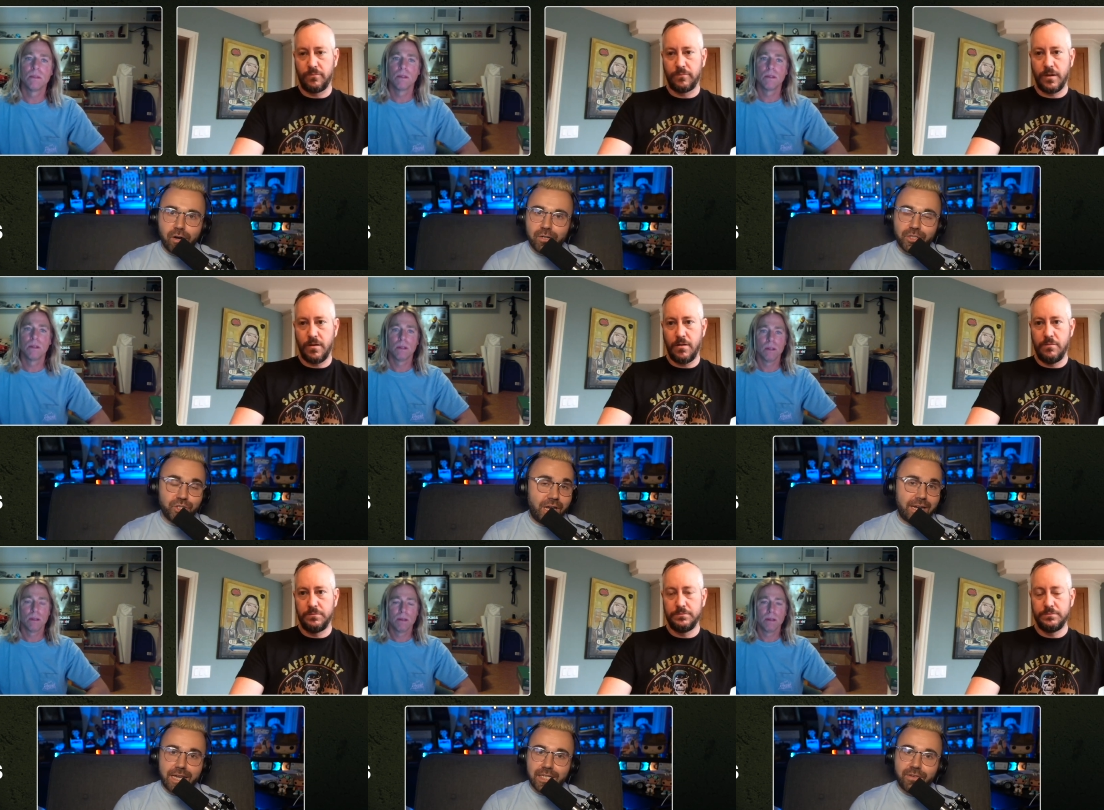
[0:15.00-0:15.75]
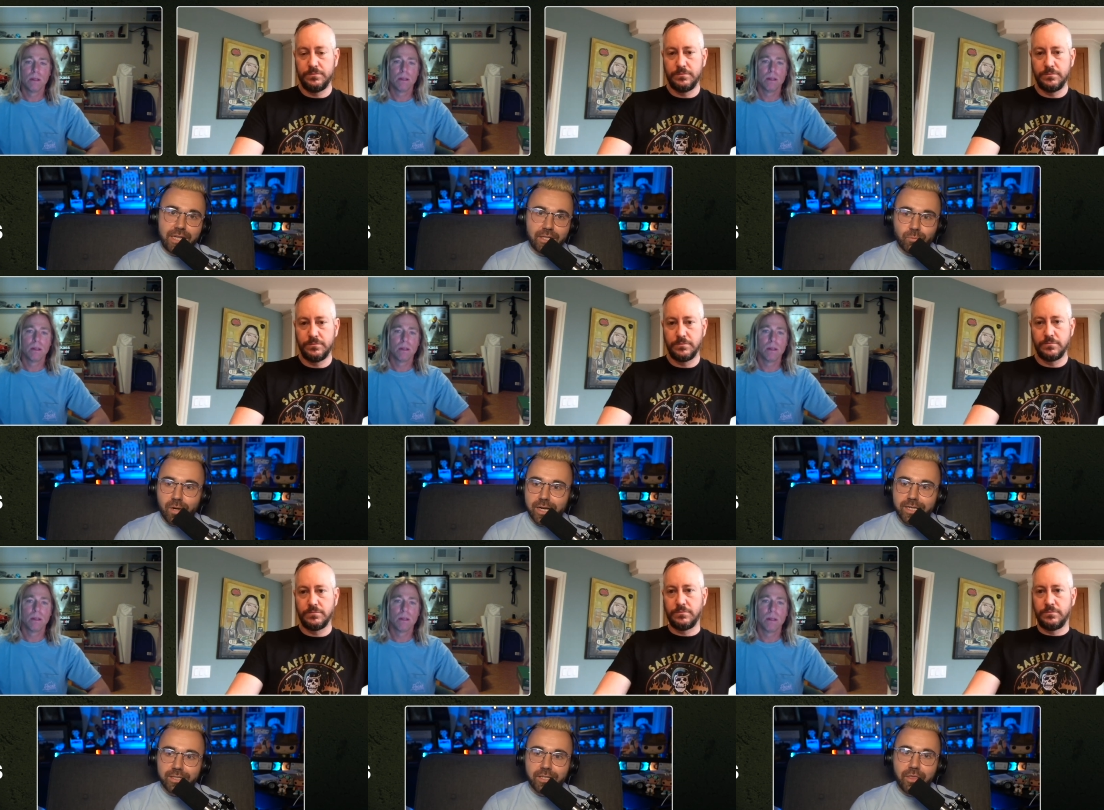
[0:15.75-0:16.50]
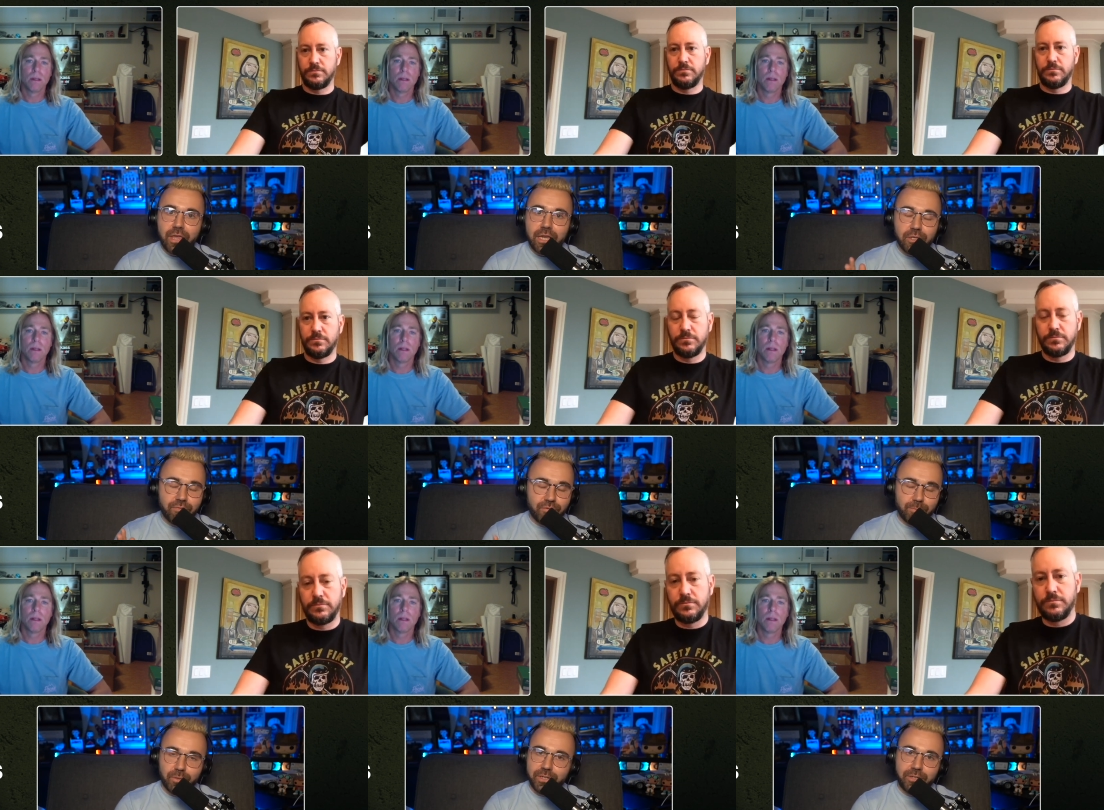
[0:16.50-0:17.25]
Speaker 1: hearts, Jackass fans wise, thank you for
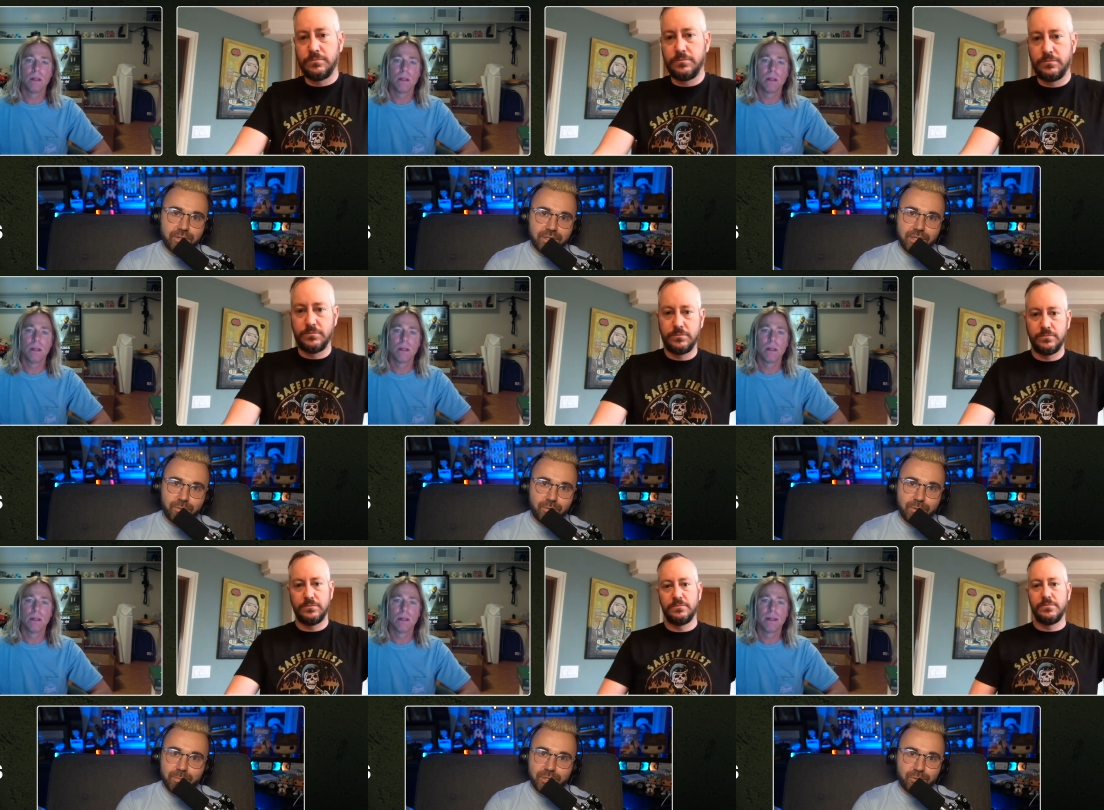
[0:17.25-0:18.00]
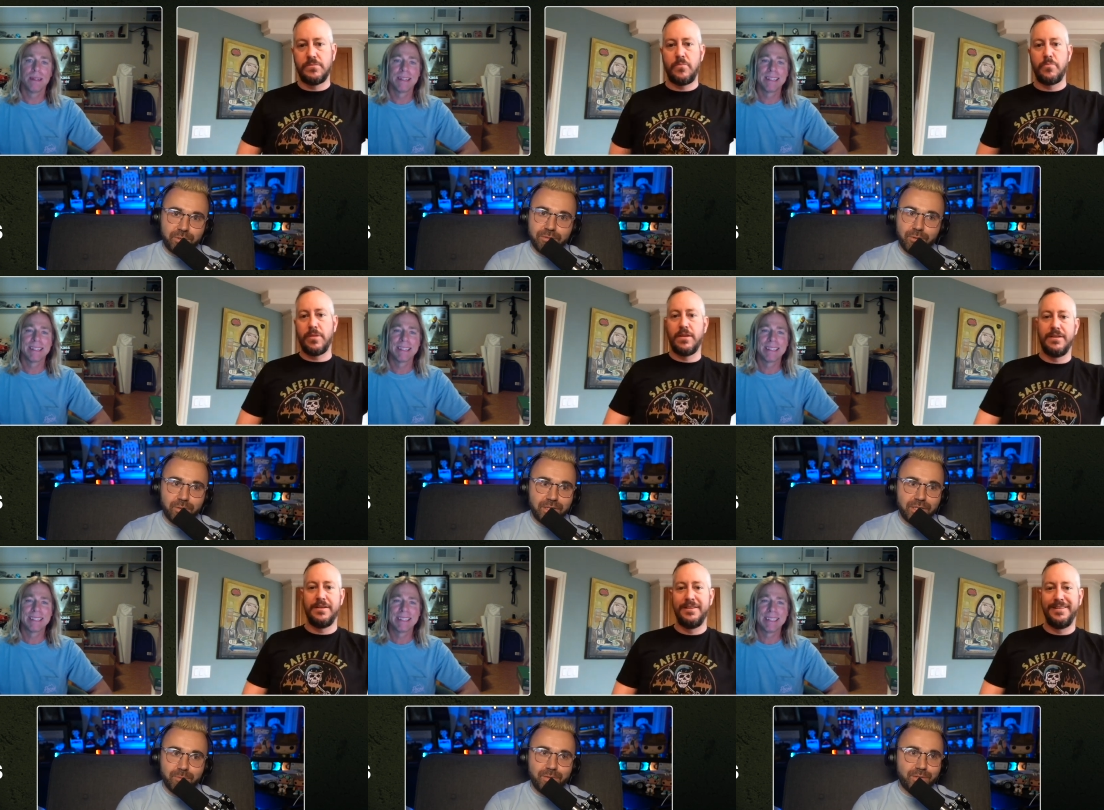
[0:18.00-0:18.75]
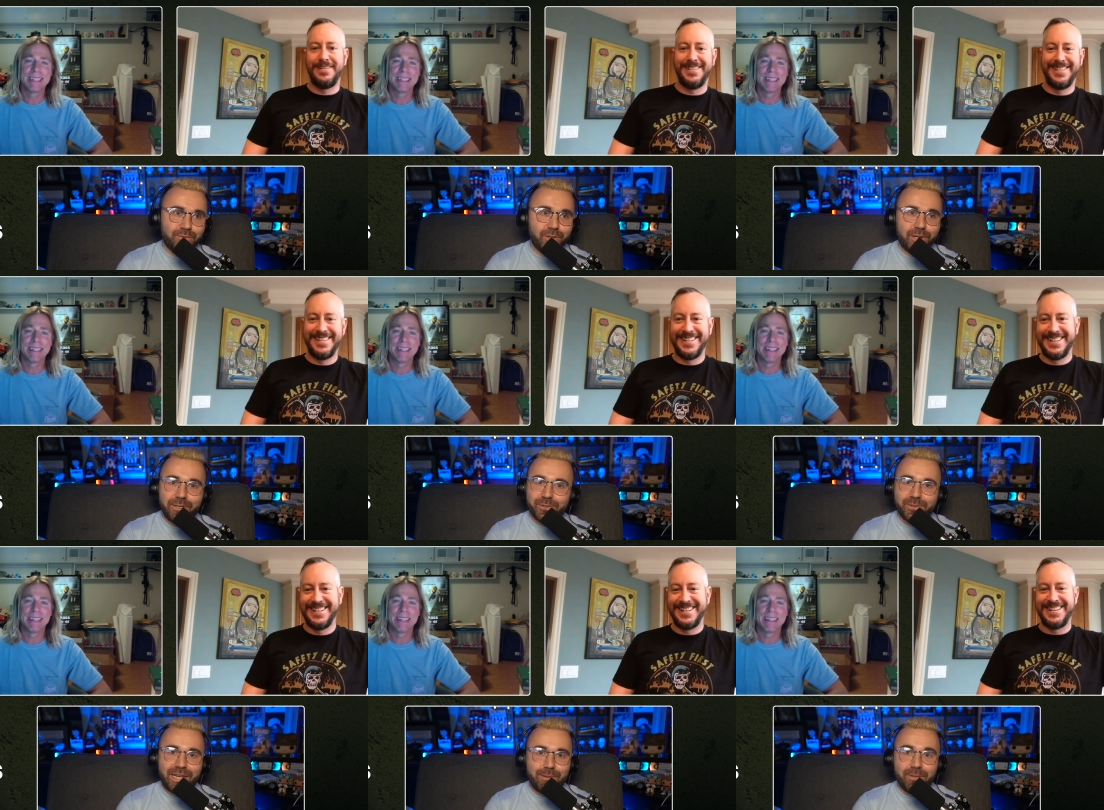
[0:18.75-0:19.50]
putting yourself through the misery of all these movies for our
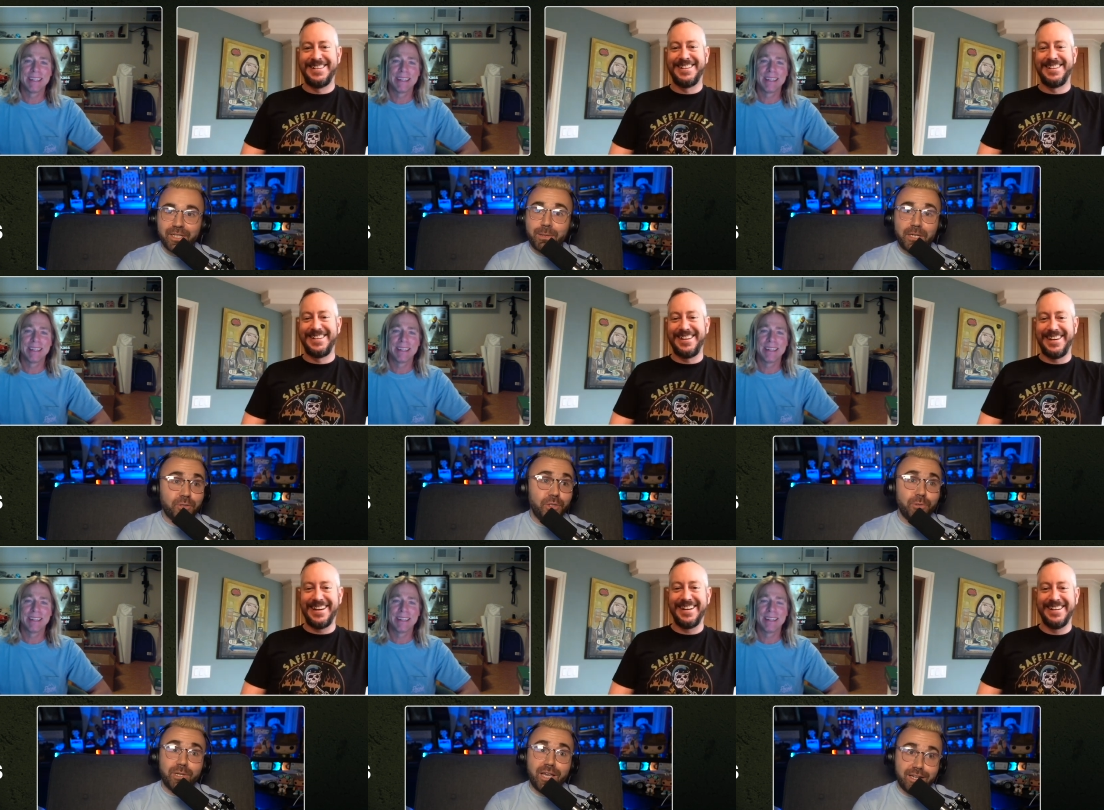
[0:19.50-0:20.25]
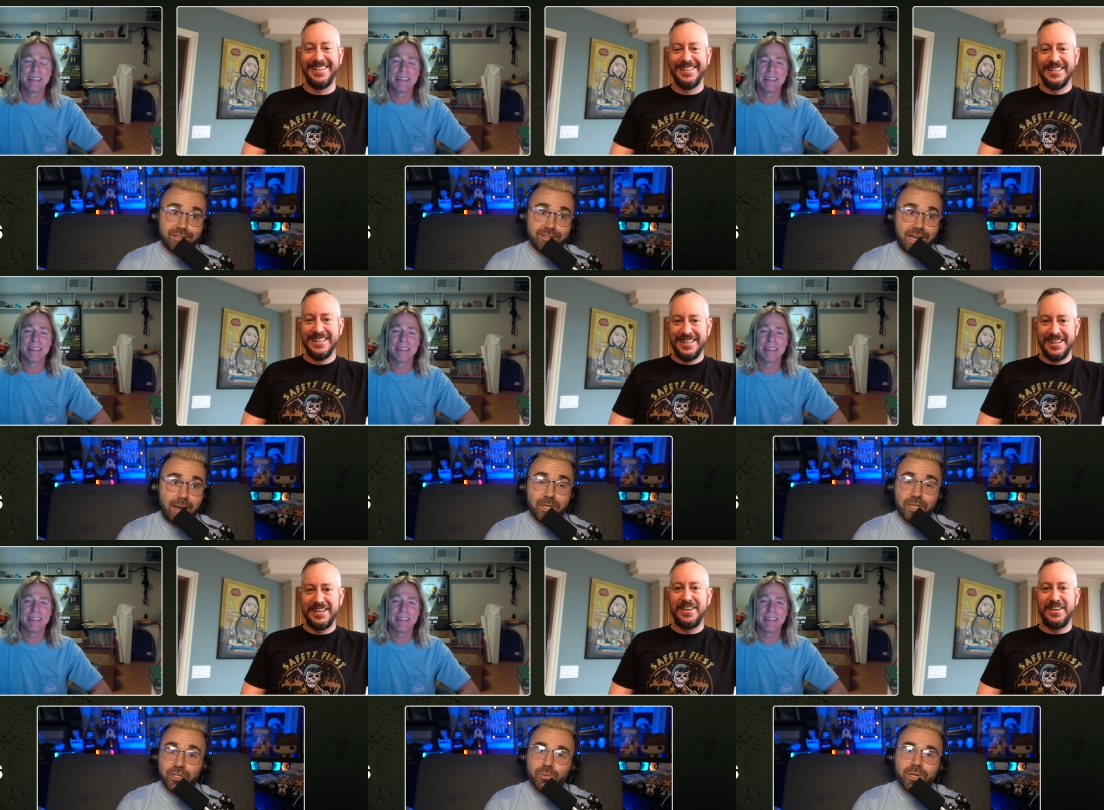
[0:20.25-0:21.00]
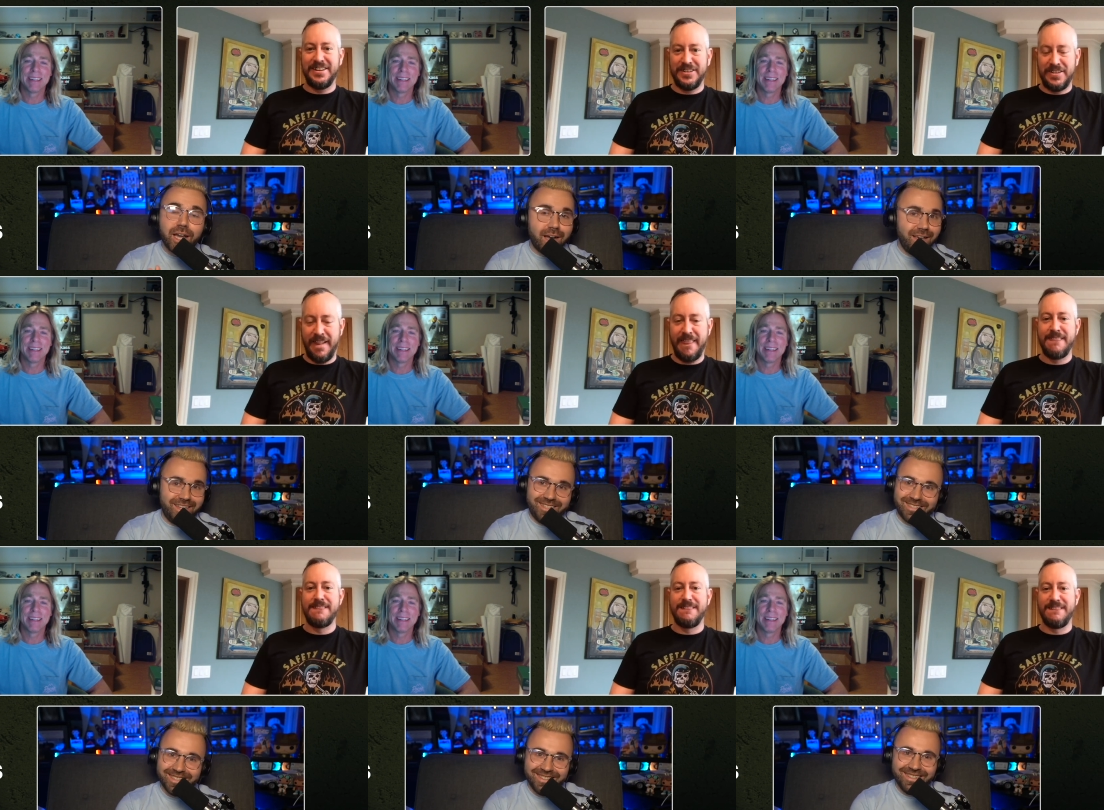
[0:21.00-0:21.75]
entertainment, especially you guys. I mean, you guys